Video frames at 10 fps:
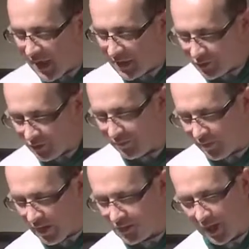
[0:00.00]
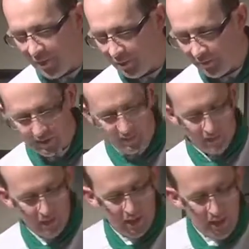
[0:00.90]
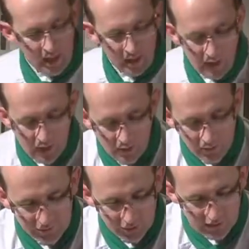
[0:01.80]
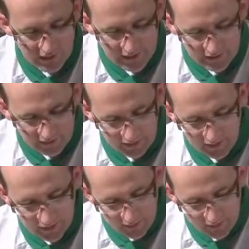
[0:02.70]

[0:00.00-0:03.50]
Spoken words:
natural fresh apple flavour. And now goes our nice thick